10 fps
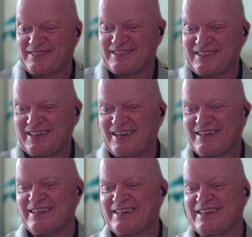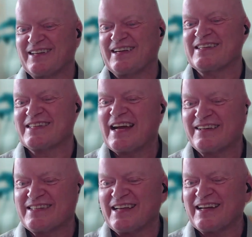Yeah, it
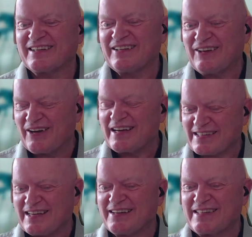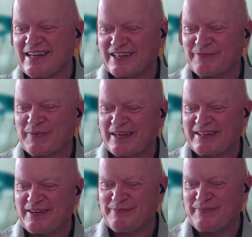sounds like a lot. It sounds like a big
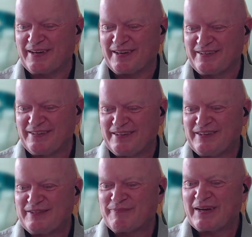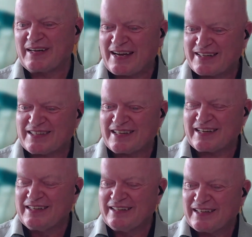number, but
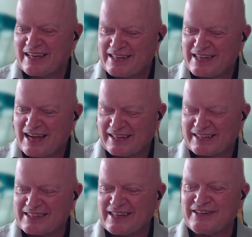actually, I can tell